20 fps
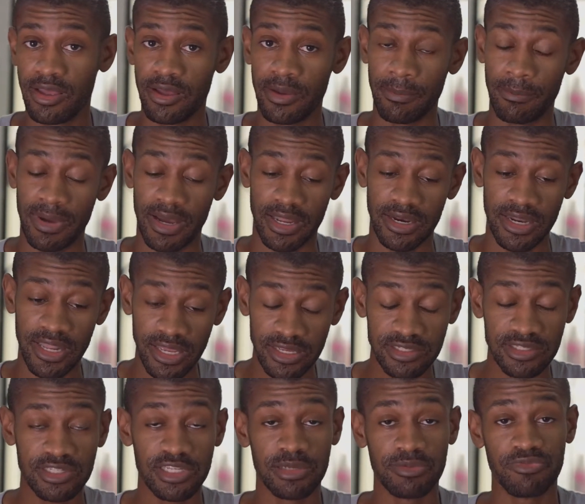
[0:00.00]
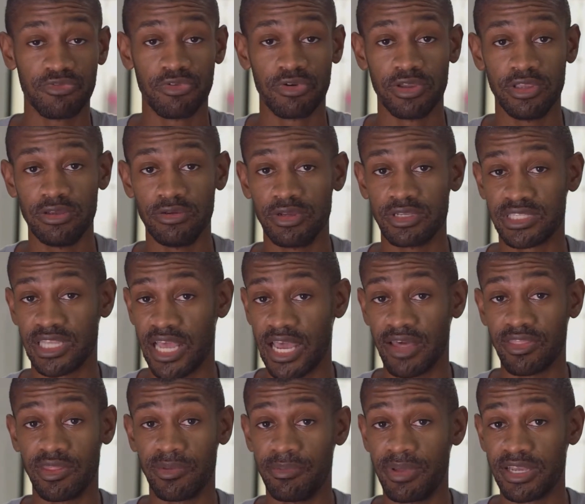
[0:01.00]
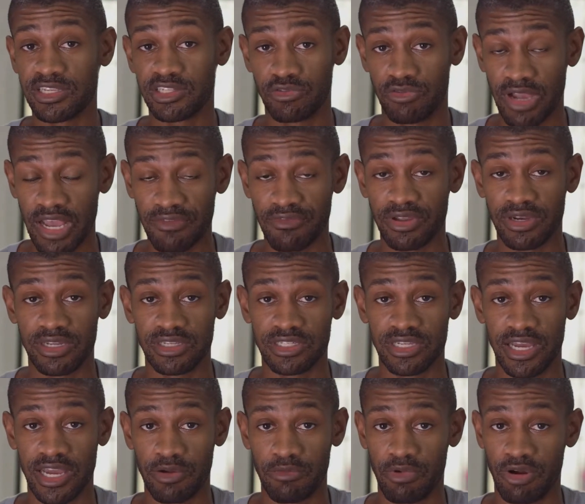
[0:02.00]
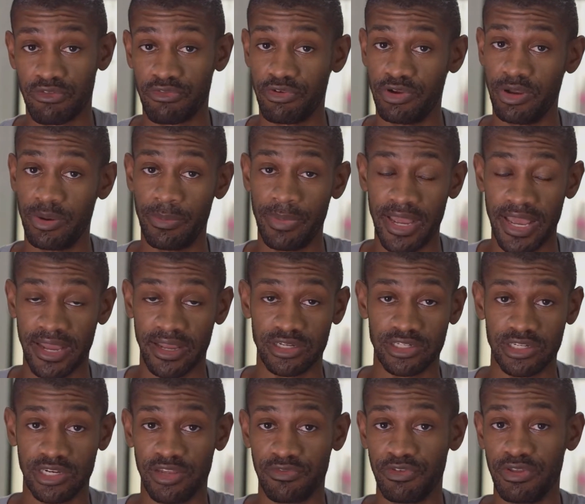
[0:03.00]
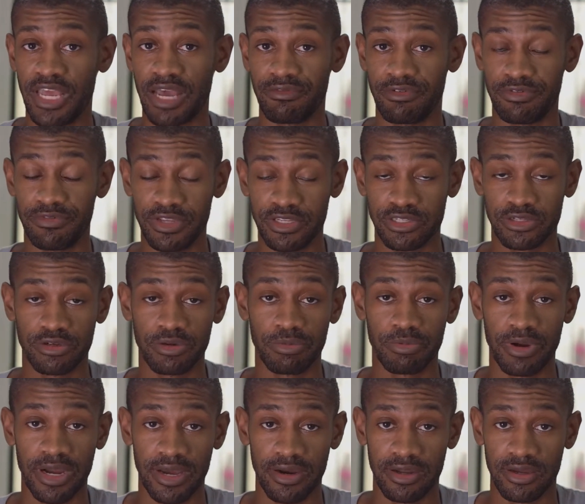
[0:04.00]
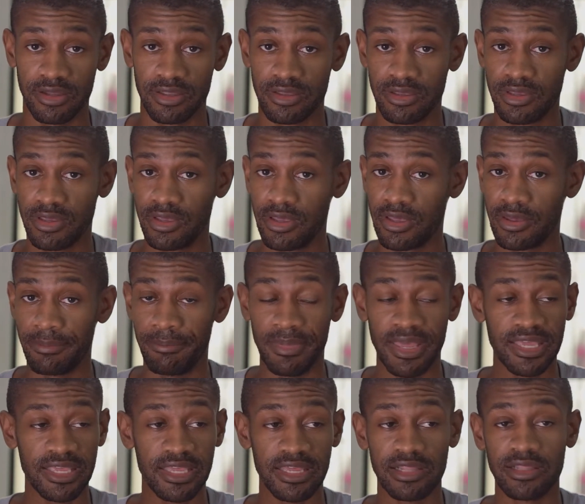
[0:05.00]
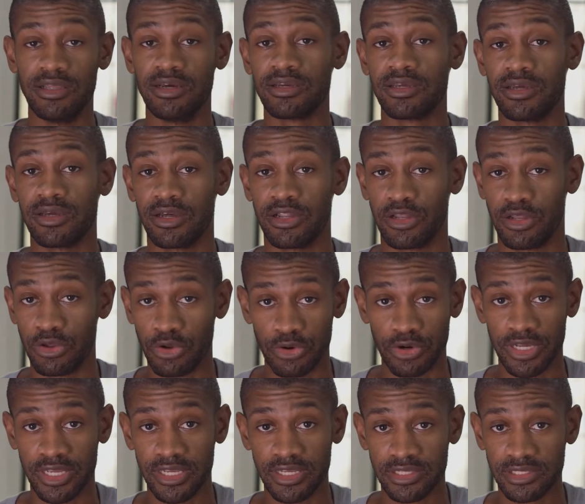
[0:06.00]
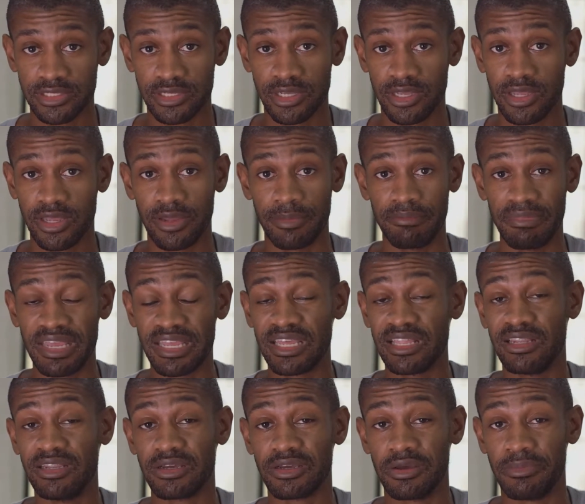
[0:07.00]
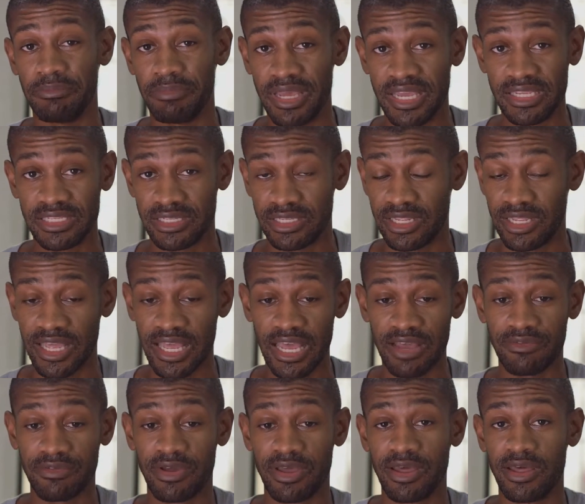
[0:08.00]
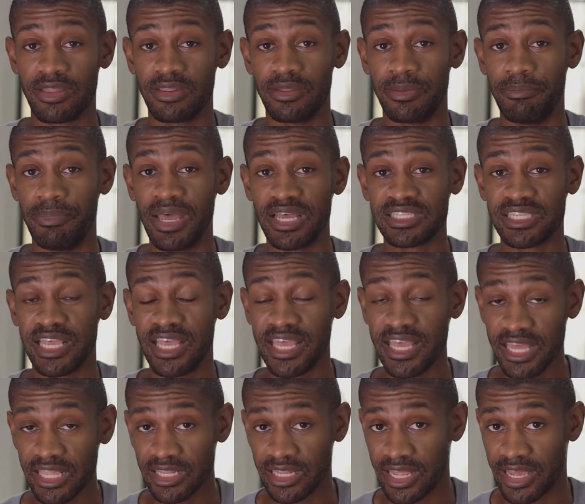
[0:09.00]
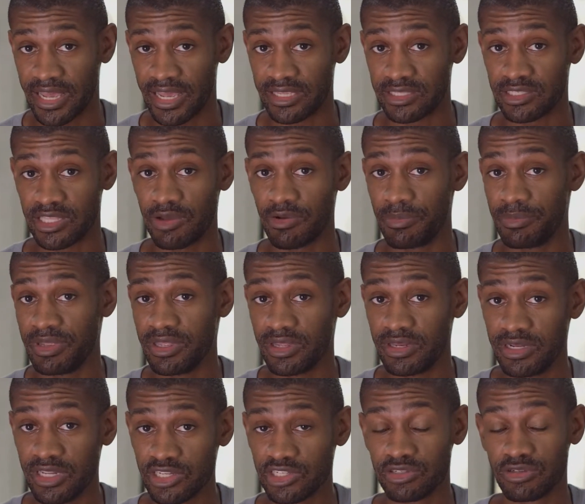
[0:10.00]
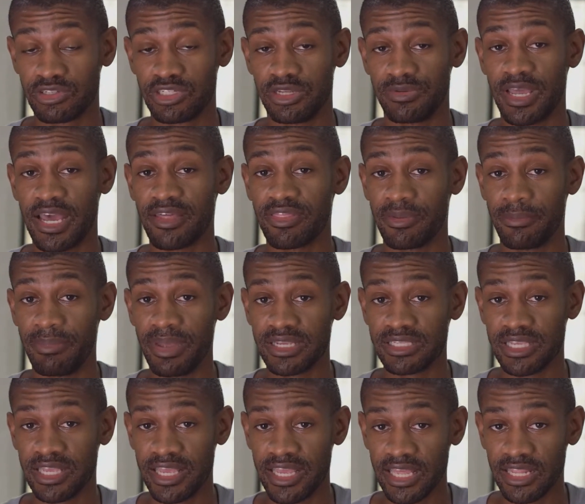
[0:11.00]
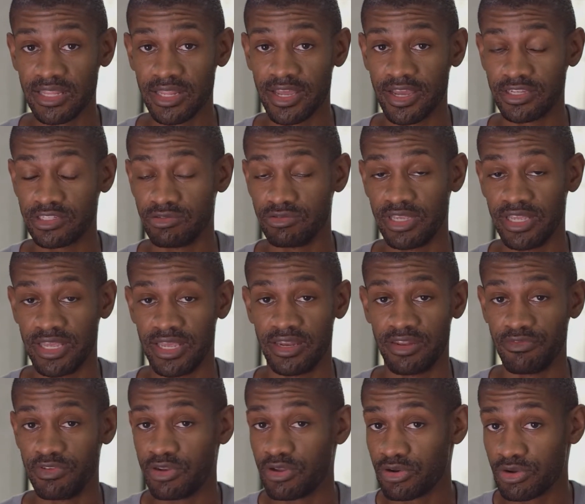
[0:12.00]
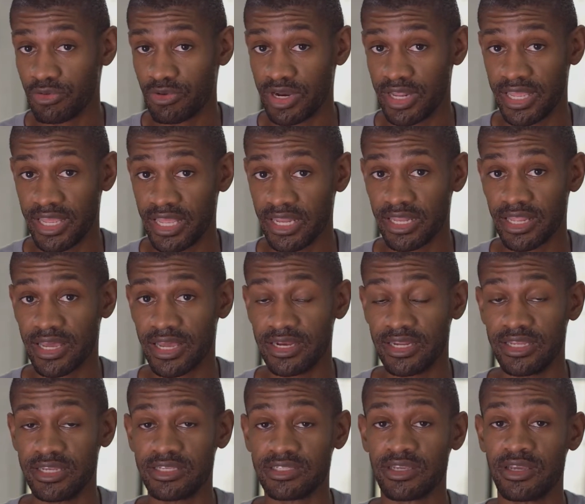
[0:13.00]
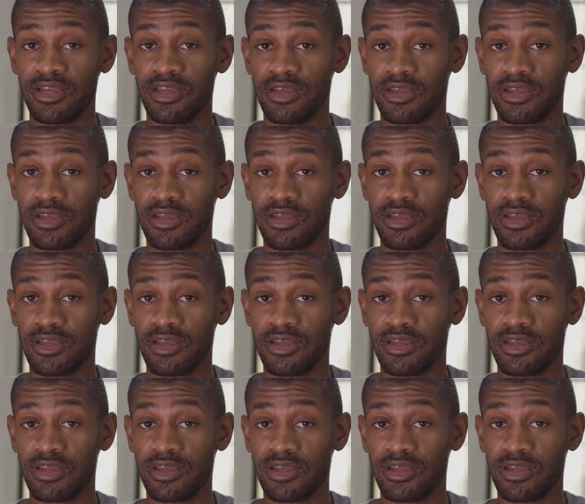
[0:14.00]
My next tip for you is to have the best graphic design work for your packaging. If you have a physical product, make it look glorious, make it look amazing, and have the best headlines. That would be an additional tip. Have the best headlines you can. If you don't know what a headline is,